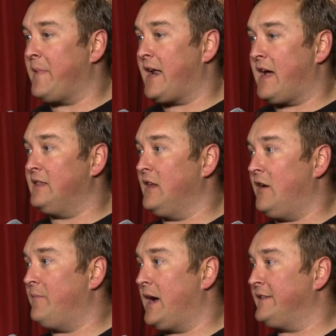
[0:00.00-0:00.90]
Man, I
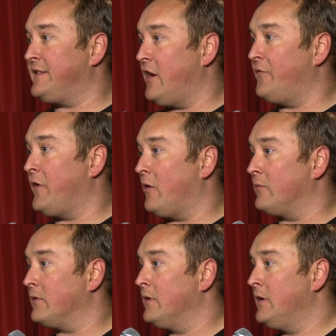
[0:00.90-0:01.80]
love my cell
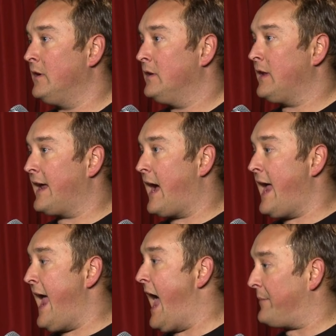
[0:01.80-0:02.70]
phone. Like,
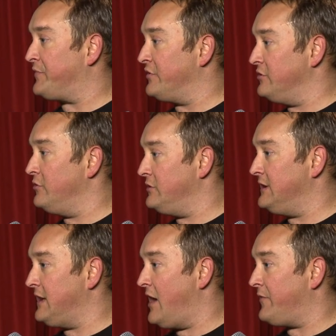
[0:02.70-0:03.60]
I
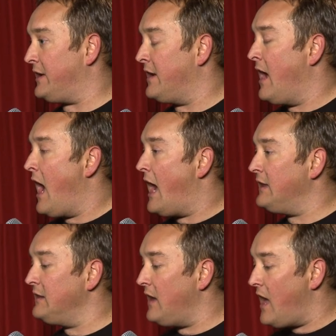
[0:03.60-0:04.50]
absolutely love it. I
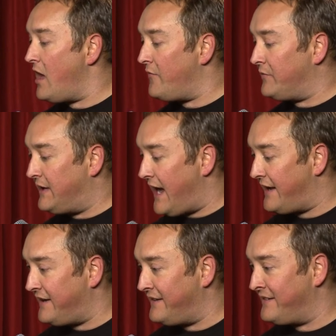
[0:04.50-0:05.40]
love
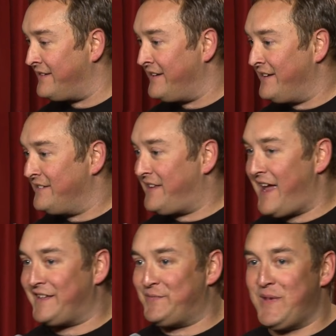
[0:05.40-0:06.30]
getting
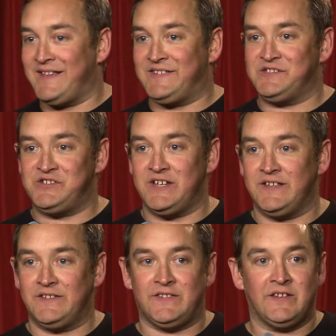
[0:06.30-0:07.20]
text
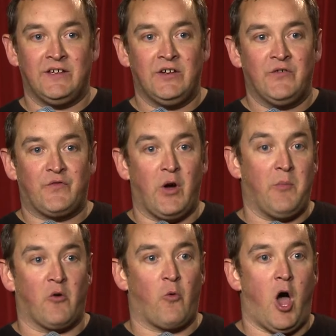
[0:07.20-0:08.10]
messages
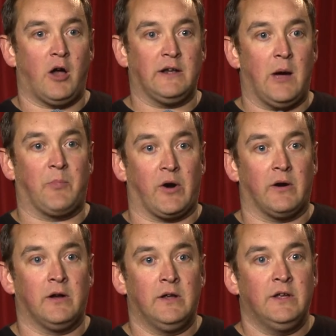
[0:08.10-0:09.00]
from a wrong number.